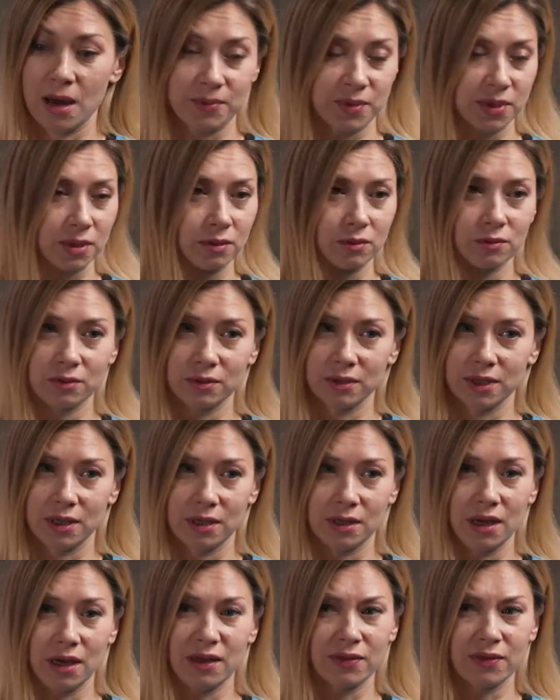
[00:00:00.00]

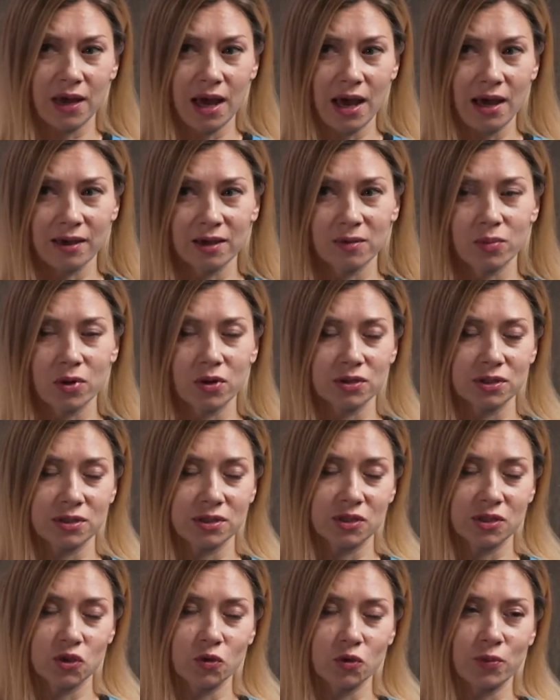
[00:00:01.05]
Absolutely. And the hacking
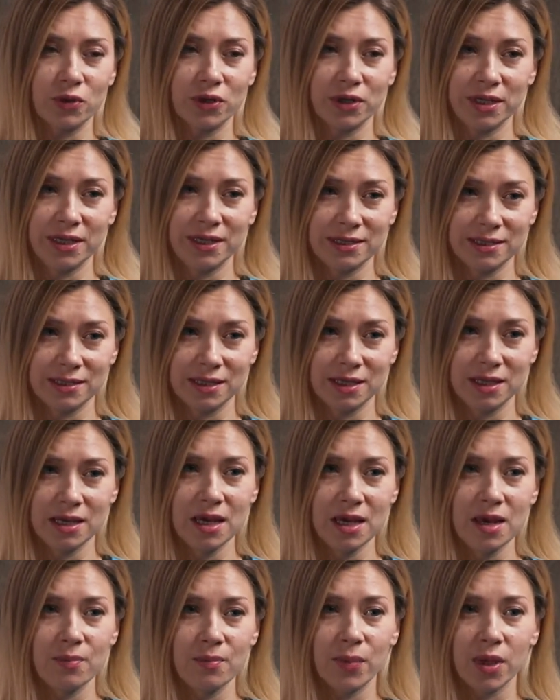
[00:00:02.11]
process is super easy
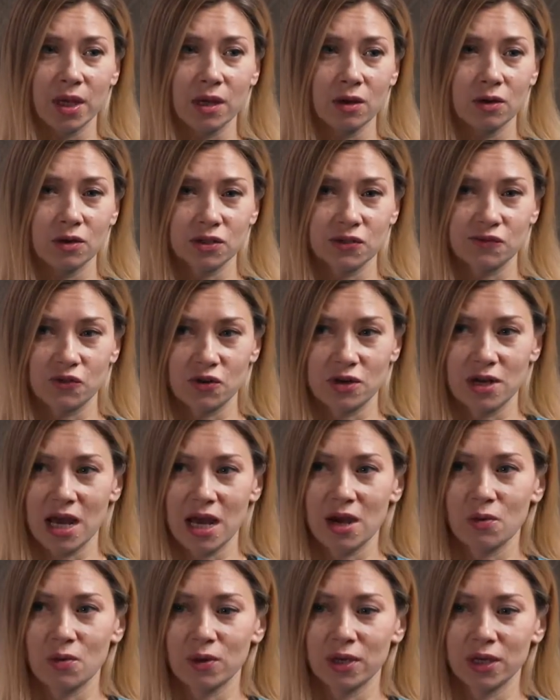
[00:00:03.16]
because for
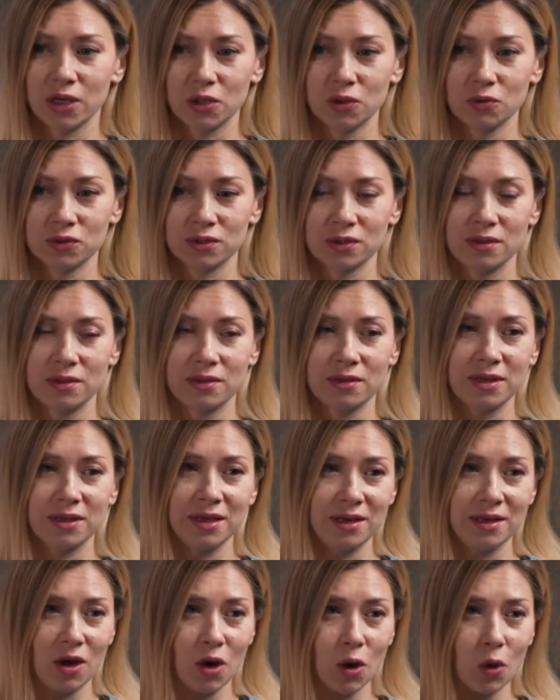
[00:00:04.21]
now we're using
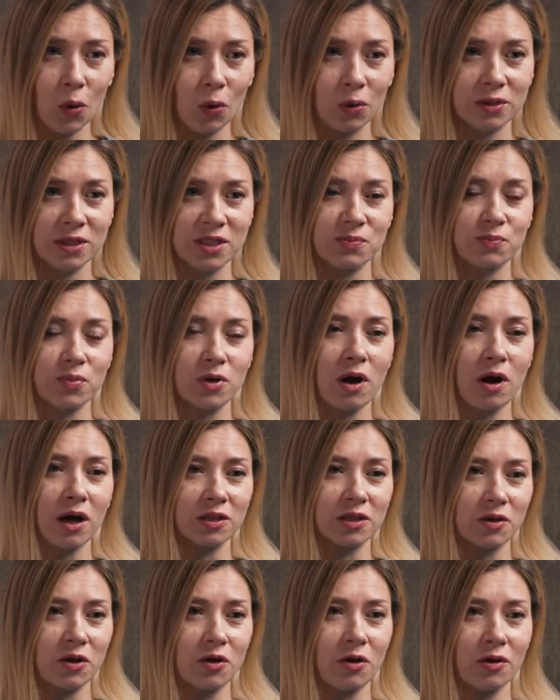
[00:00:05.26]
the oldest
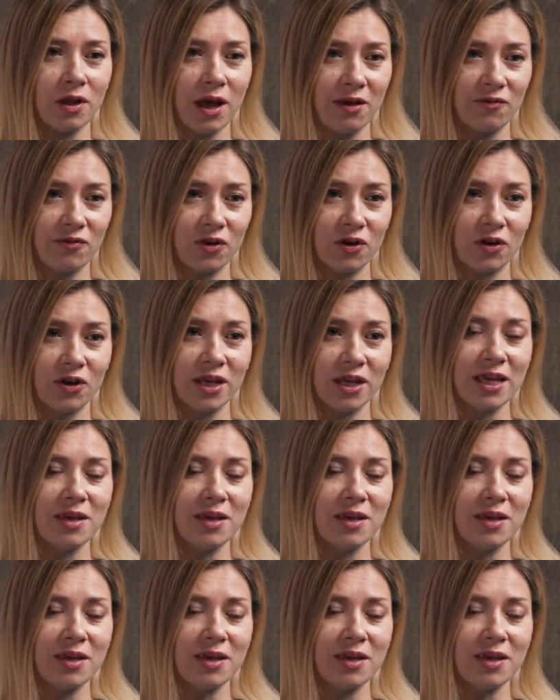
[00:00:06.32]
protocol ever,